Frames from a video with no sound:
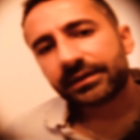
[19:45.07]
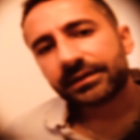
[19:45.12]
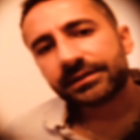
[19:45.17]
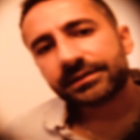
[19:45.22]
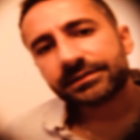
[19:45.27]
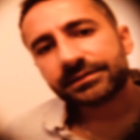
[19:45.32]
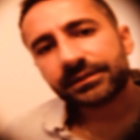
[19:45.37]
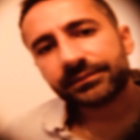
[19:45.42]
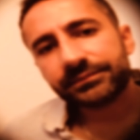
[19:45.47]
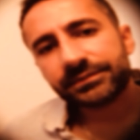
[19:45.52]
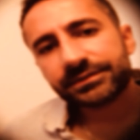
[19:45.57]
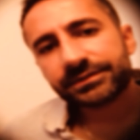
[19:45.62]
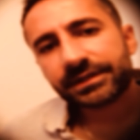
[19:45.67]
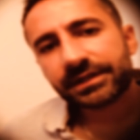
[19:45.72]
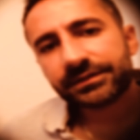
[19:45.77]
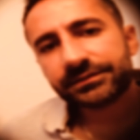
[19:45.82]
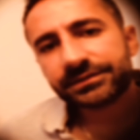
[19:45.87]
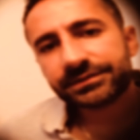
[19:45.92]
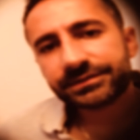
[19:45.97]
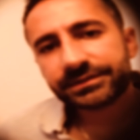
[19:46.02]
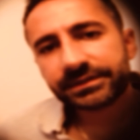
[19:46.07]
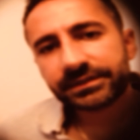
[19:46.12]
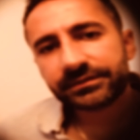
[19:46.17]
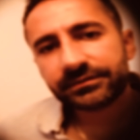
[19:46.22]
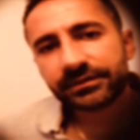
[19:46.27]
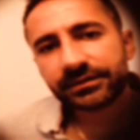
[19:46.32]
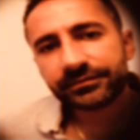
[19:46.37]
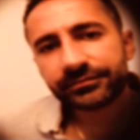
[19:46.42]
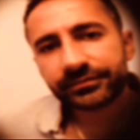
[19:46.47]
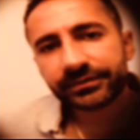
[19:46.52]
So I'm just going to see
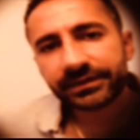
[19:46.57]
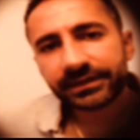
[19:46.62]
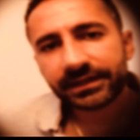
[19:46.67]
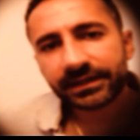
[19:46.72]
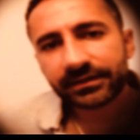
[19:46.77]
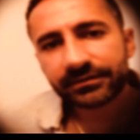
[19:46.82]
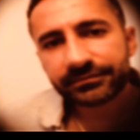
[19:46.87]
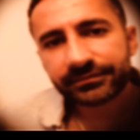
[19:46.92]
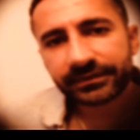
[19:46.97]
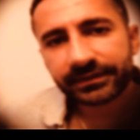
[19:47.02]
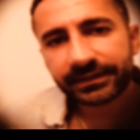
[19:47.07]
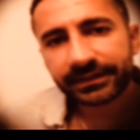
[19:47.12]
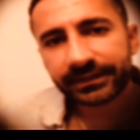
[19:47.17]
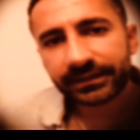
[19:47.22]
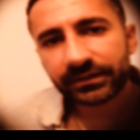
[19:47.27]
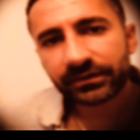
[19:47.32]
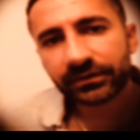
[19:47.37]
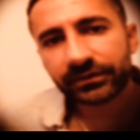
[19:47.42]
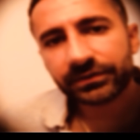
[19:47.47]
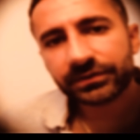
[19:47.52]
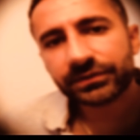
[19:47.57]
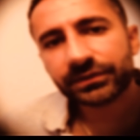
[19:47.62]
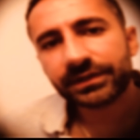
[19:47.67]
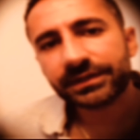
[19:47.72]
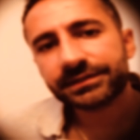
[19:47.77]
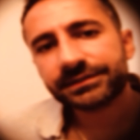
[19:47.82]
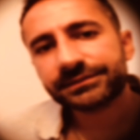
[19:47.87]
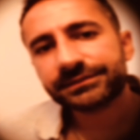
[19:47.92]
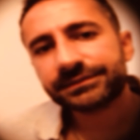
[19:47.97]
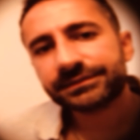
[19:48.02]
if we have a
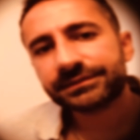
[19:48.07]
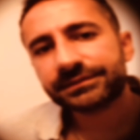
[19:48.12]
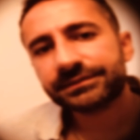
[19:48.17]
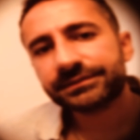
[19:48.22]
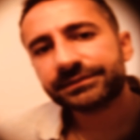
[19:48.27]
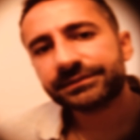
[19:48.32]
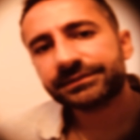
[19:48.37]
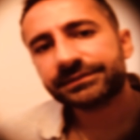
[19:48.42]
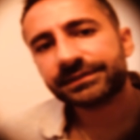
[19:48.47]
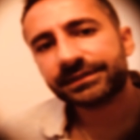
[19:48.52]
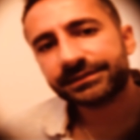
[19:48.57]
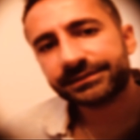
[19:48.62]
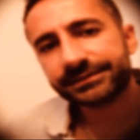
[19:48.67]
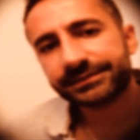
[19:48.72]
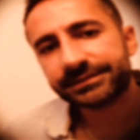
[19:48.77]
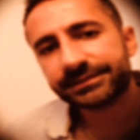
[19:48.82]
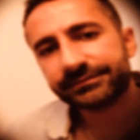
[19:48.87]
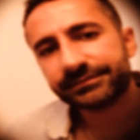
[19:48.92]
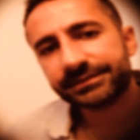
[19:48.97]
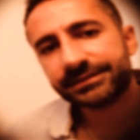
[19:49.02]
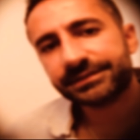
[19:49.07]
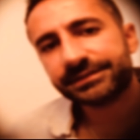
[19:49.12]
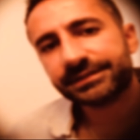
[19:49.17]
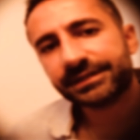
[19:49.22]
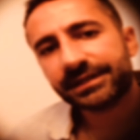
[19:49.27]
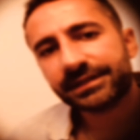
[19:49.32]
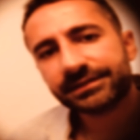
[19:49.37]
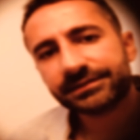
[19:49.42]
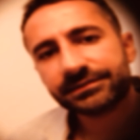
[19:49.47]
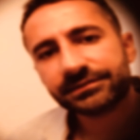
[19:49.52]
contrast sensitivity
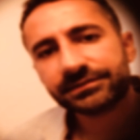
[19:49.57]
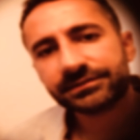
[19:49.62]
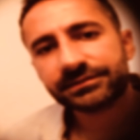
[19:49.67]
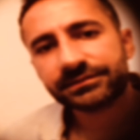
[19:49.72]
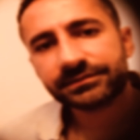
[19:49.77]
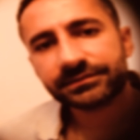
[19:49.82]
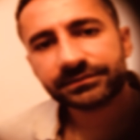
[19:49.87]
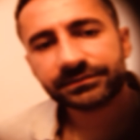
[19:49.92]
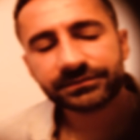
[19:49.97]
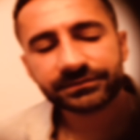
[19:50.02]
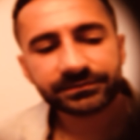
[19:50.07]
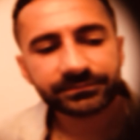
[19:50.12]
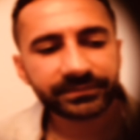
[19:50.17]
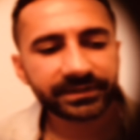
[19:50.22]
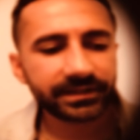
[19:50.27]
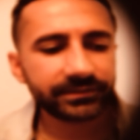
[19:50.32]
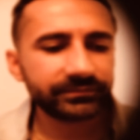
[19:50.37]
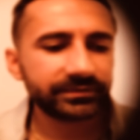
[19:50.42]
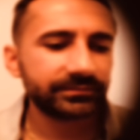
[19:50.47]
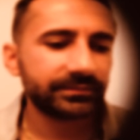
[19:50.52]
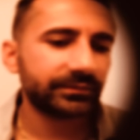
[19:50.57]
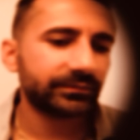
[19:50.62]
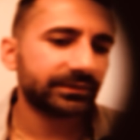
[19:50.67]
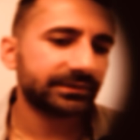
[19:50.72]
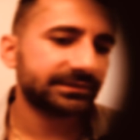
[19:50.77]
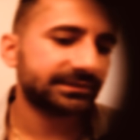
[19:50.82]
test. Just bear with me 1